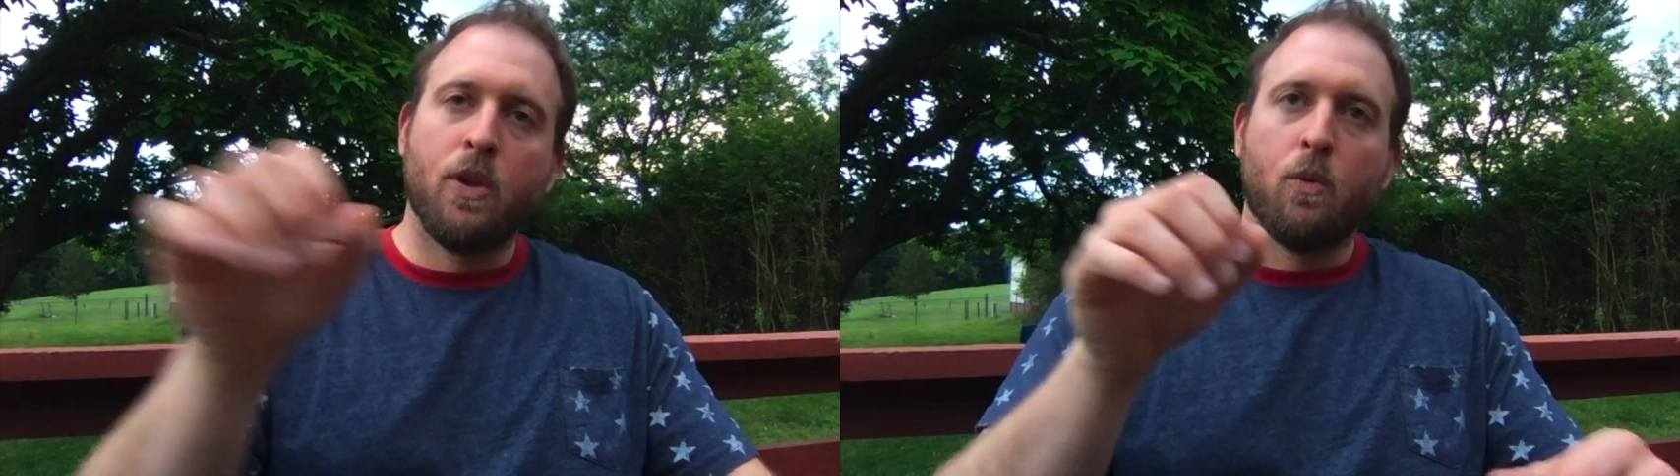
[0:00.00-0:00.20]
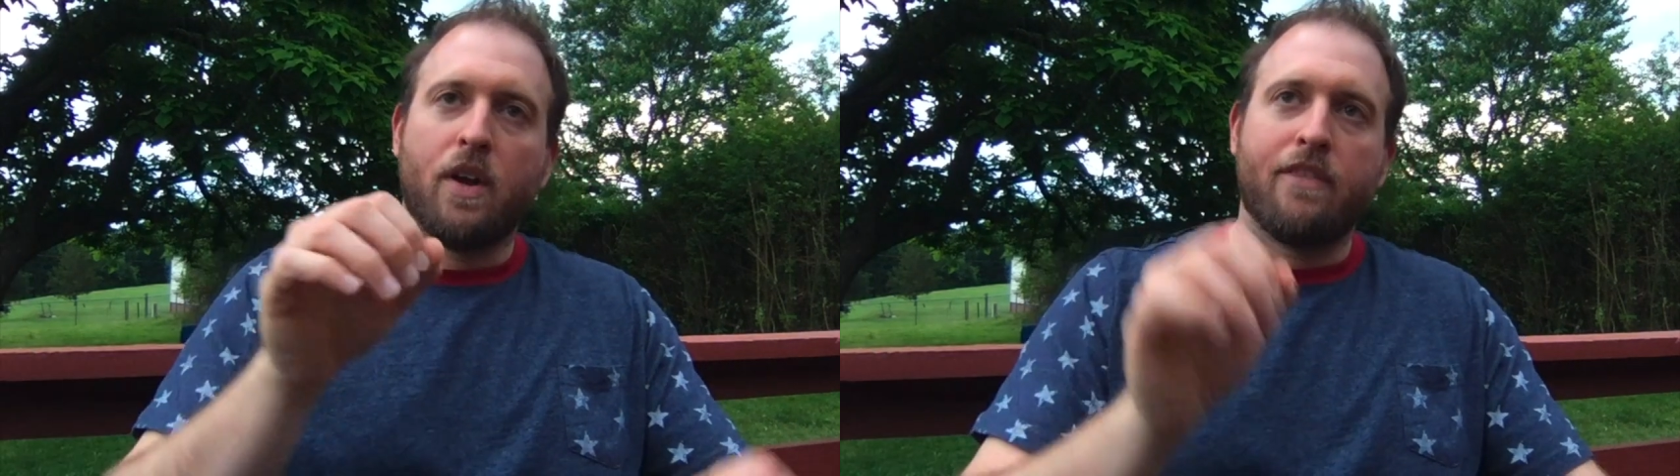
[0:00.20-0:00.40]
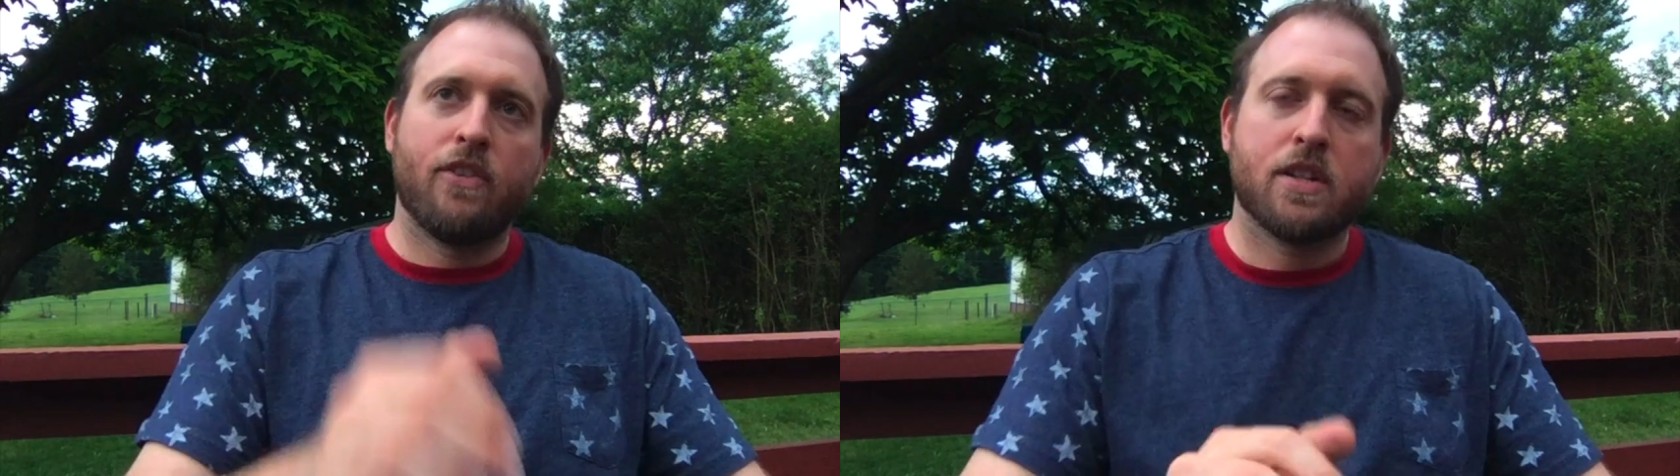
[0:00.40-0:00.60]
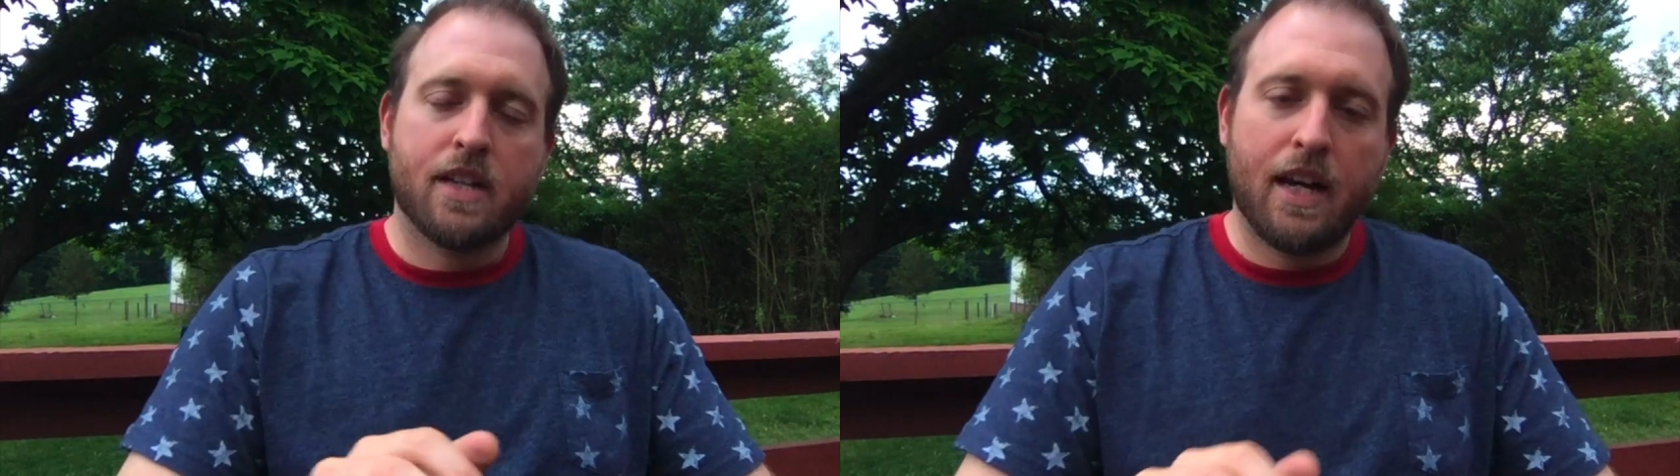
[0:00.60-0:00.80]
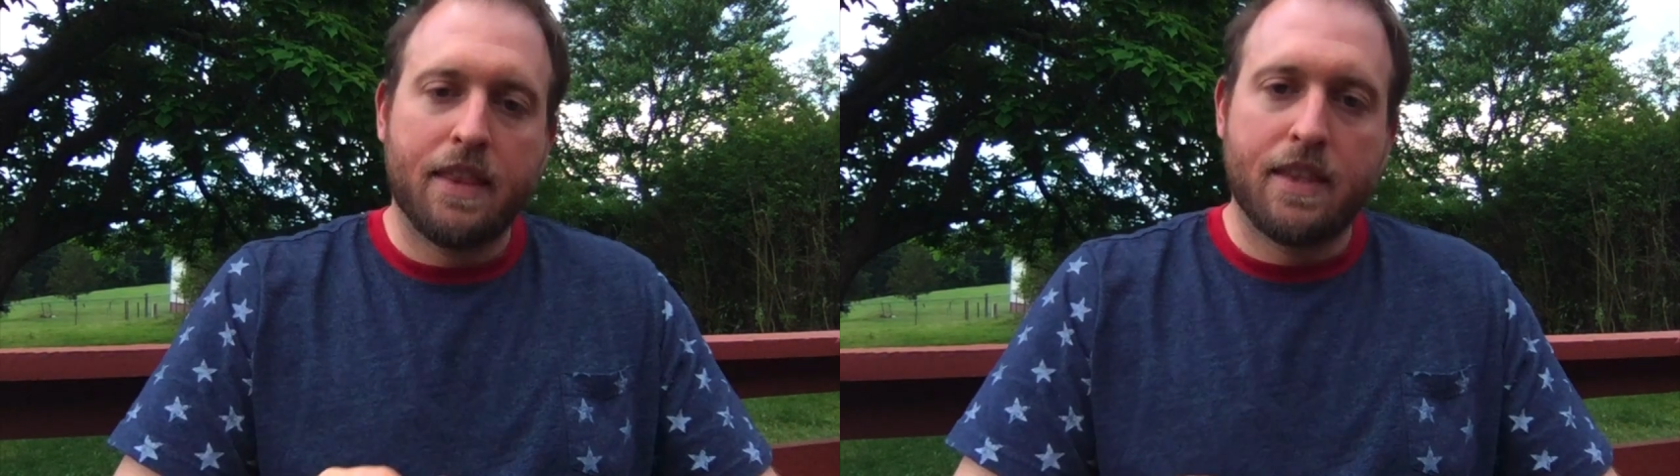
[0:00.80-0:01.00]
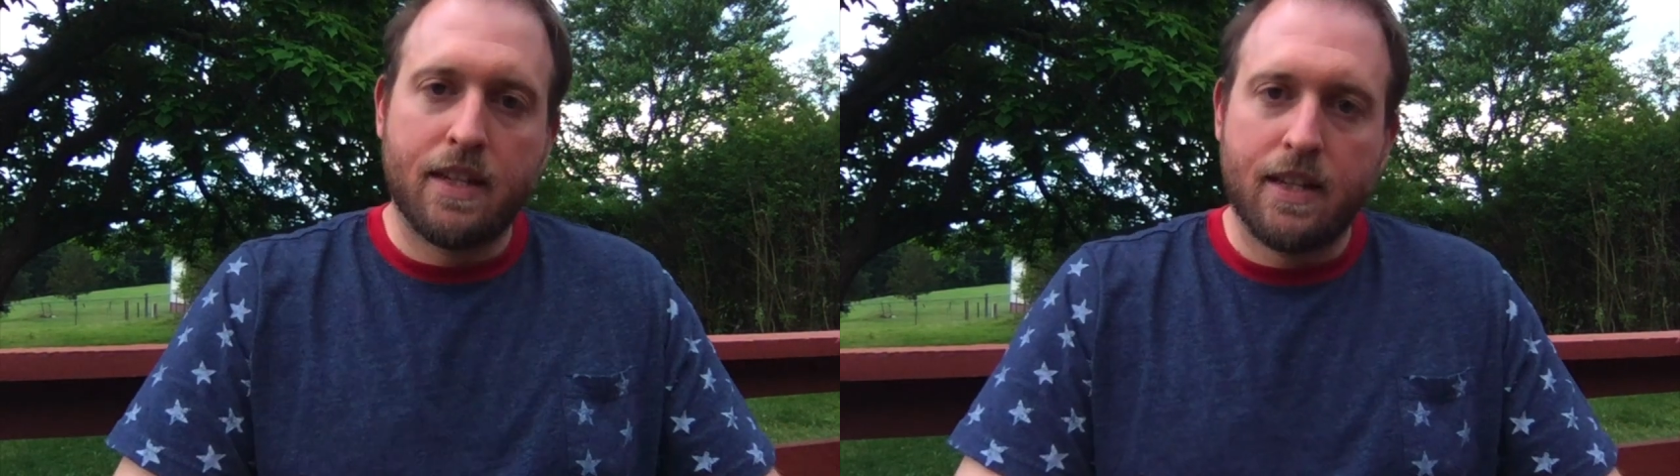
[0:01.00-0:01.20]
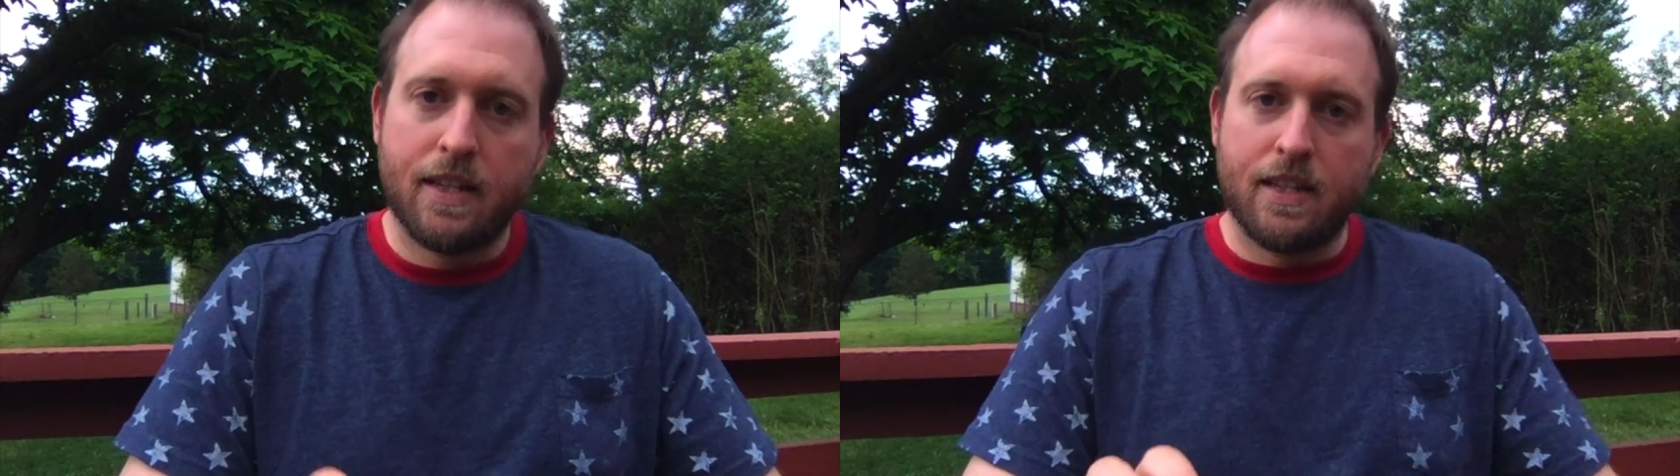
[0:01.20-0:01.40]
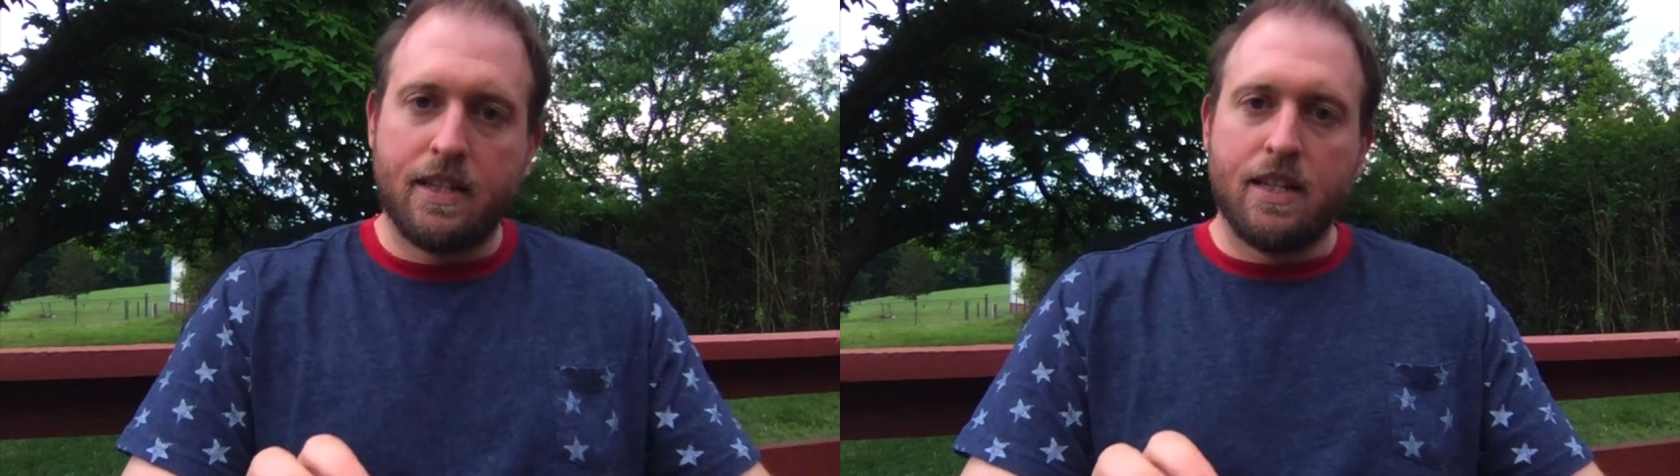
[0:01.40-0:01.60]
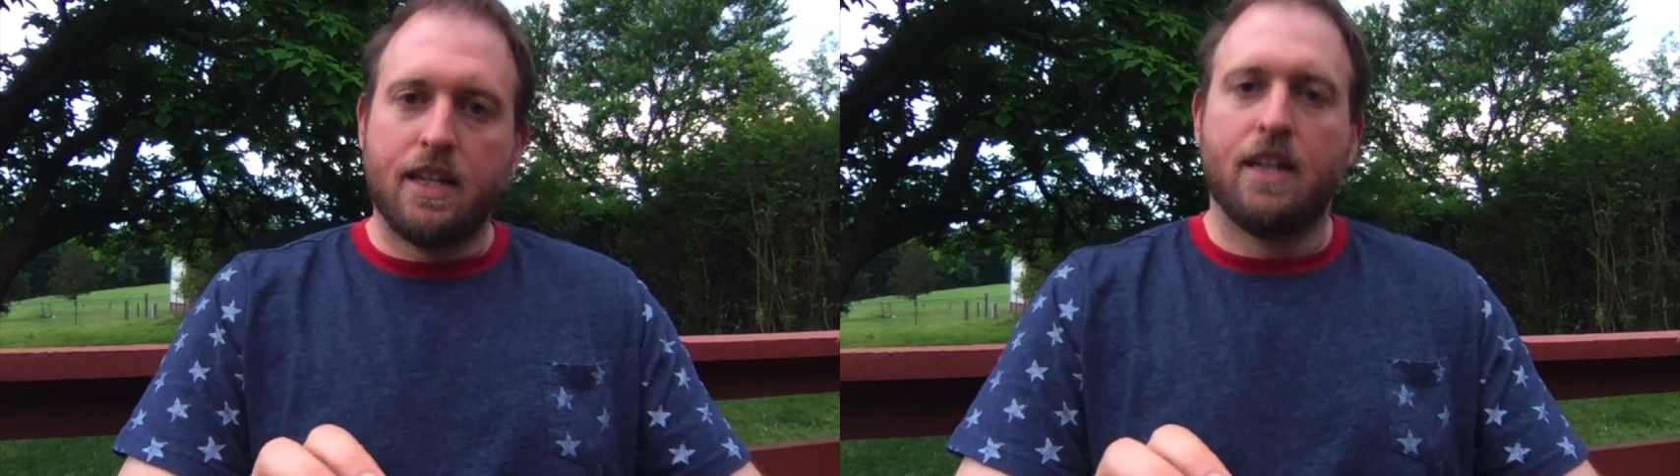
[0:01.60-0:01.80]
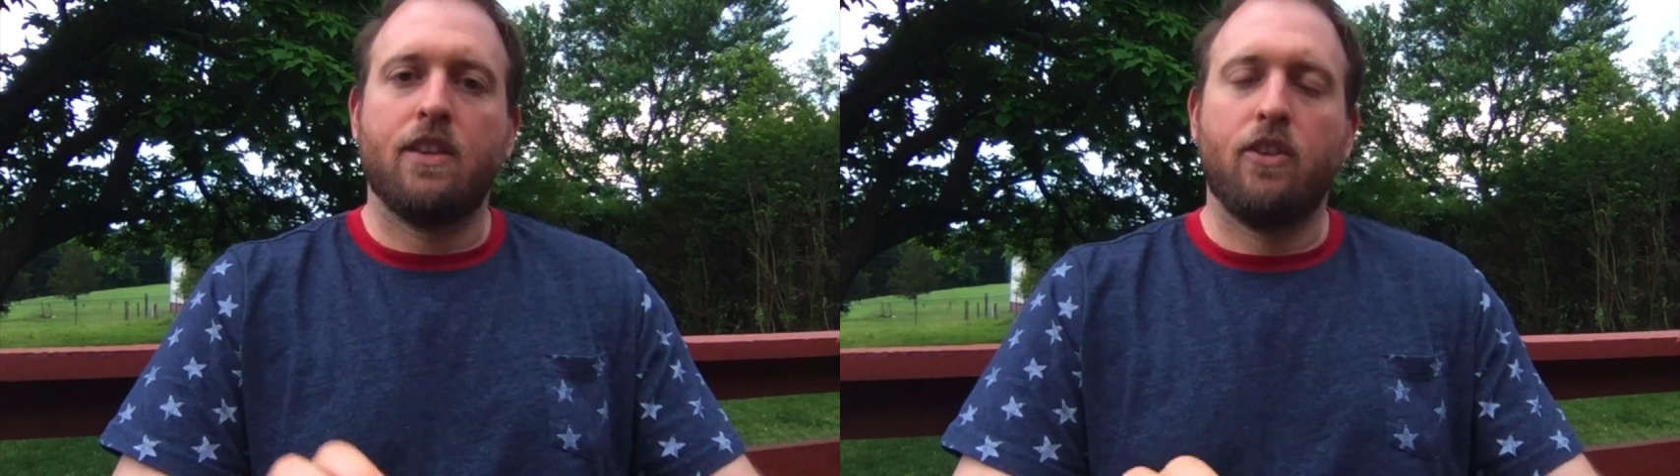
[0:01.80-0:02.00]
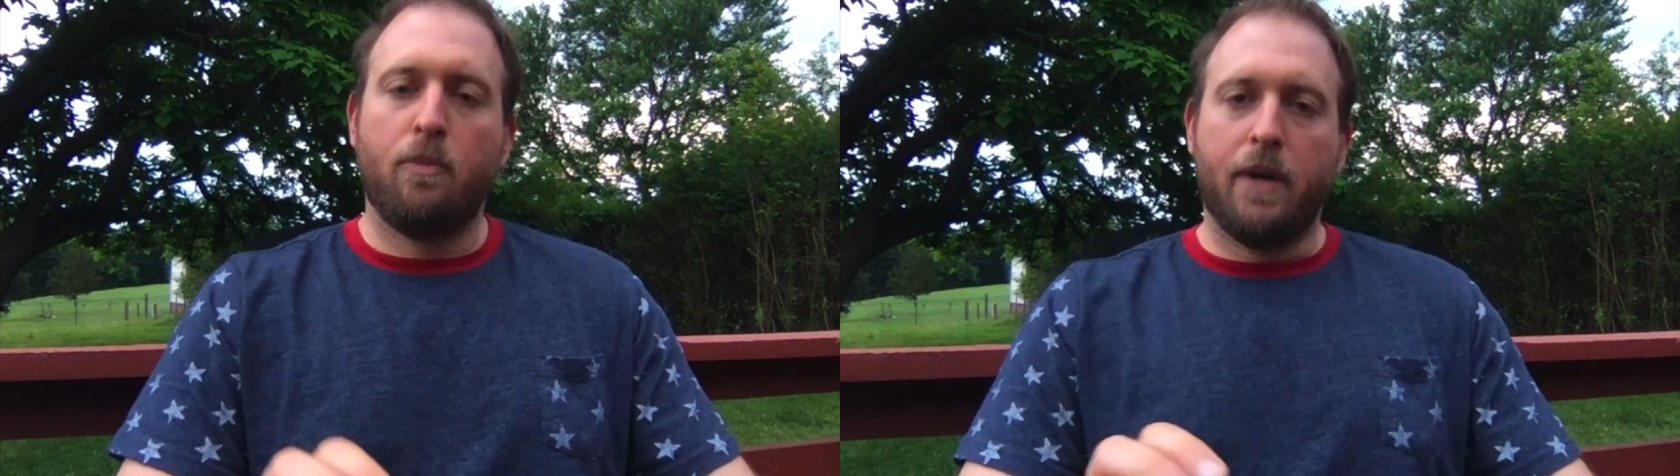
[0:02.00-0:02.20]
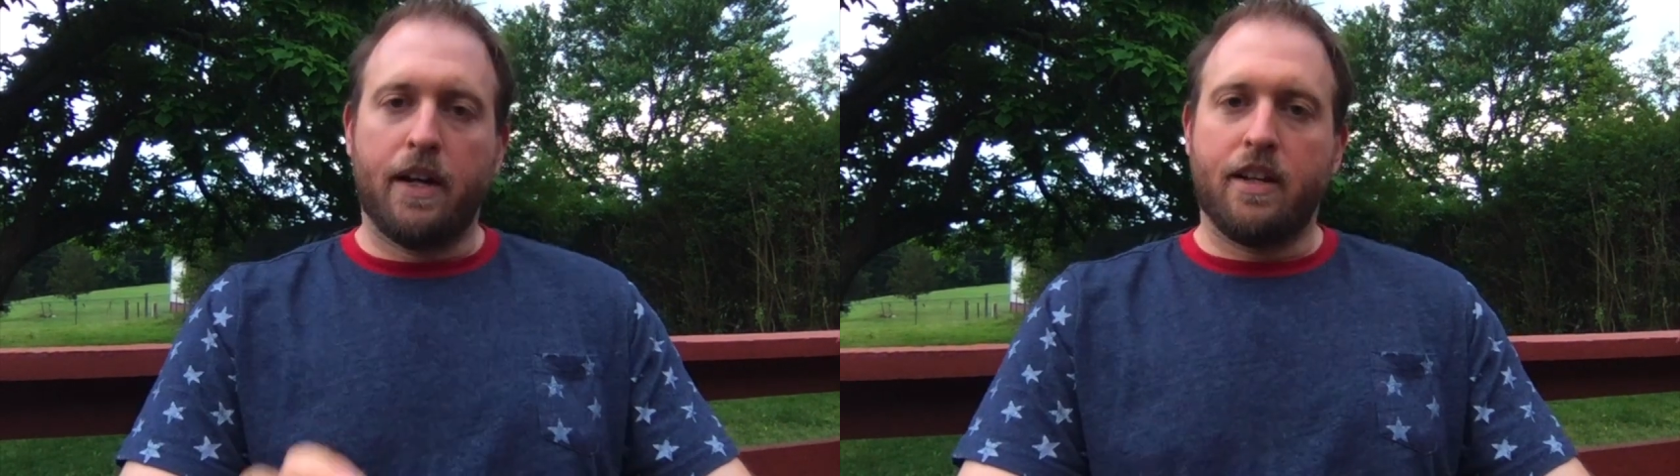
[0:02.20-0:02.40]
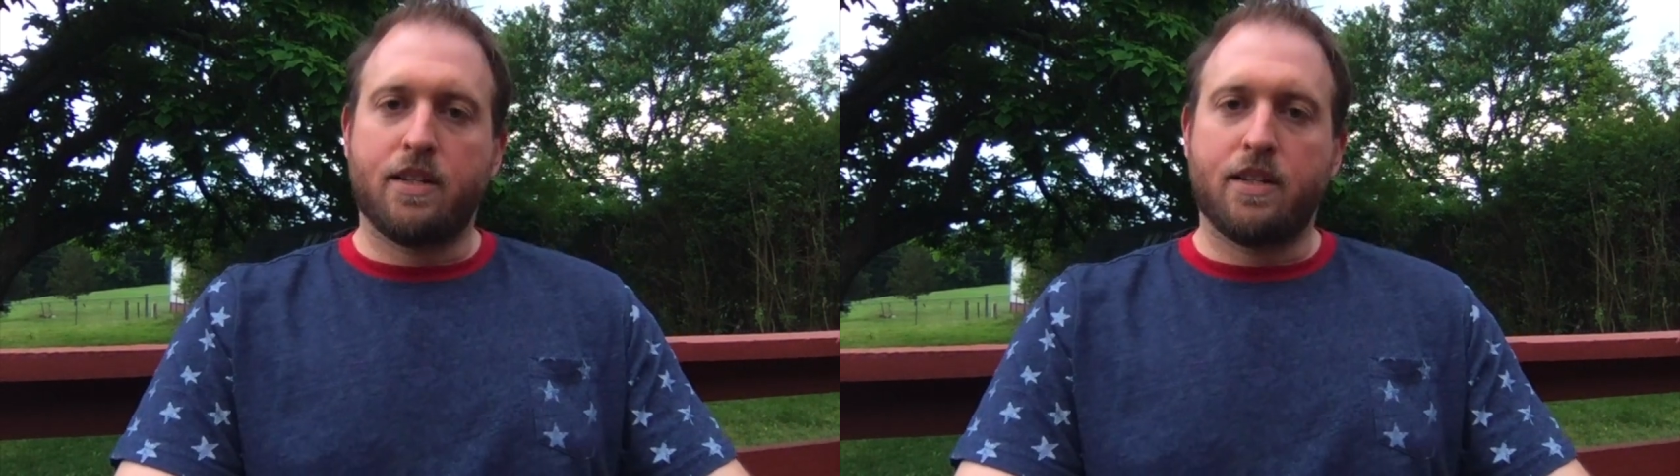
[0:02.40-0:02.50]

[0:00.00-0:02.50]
when I first got the decant in a little bottle,